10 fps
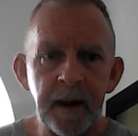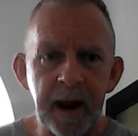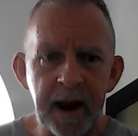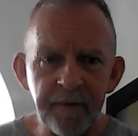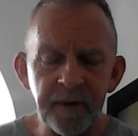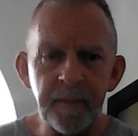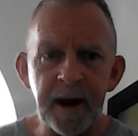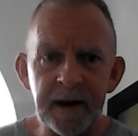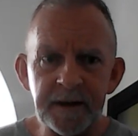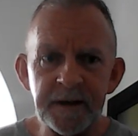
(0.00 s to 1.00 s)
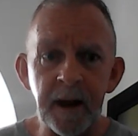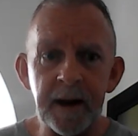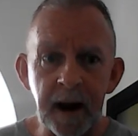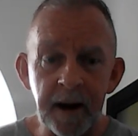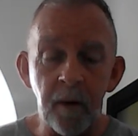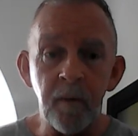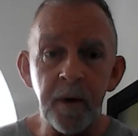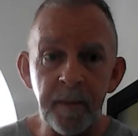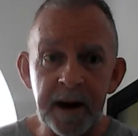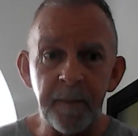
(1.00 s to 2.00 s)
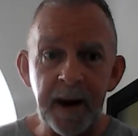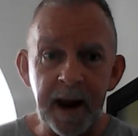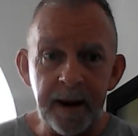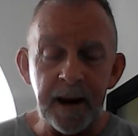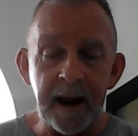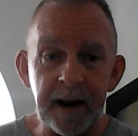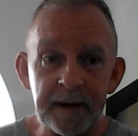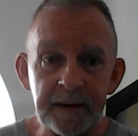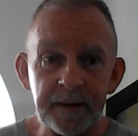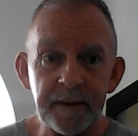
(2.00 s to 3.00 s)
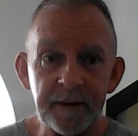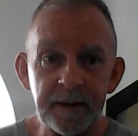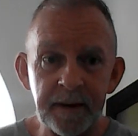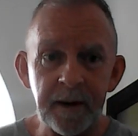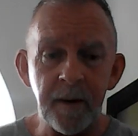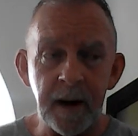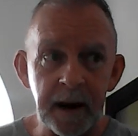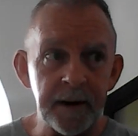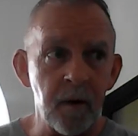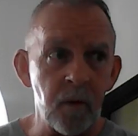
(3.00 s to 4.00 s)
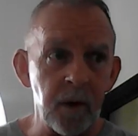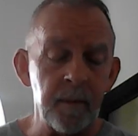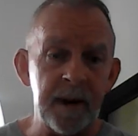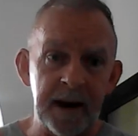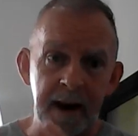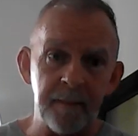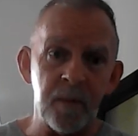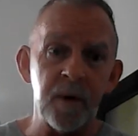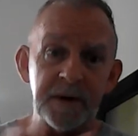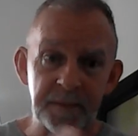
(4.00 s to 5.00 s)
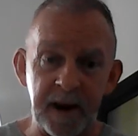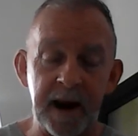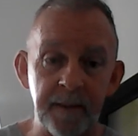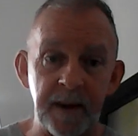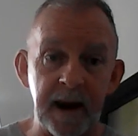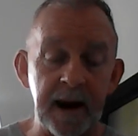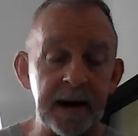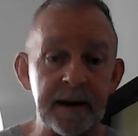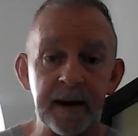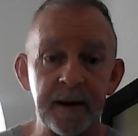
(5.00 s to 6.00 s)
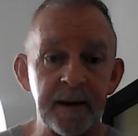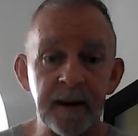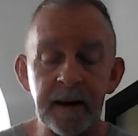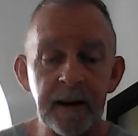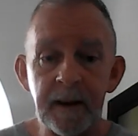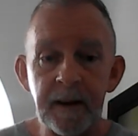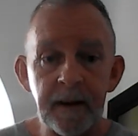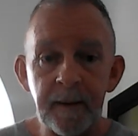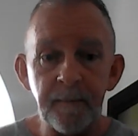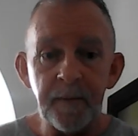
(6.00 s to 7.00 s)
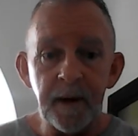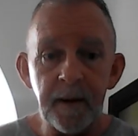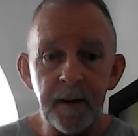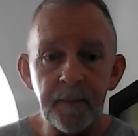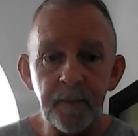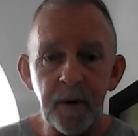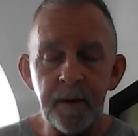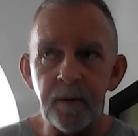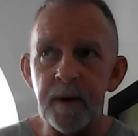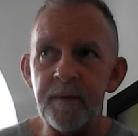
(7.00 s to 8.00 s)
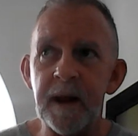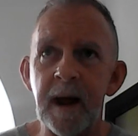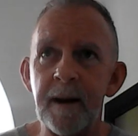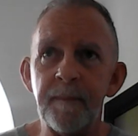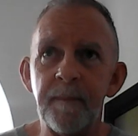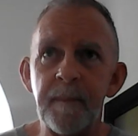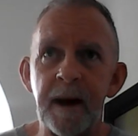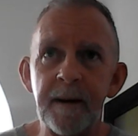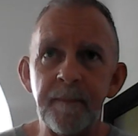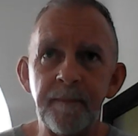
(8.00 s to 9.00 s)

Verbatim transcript: everybody's like, I don't want to be the payback. You know, I don't want to be that boy's payback. And uh, we, we've got about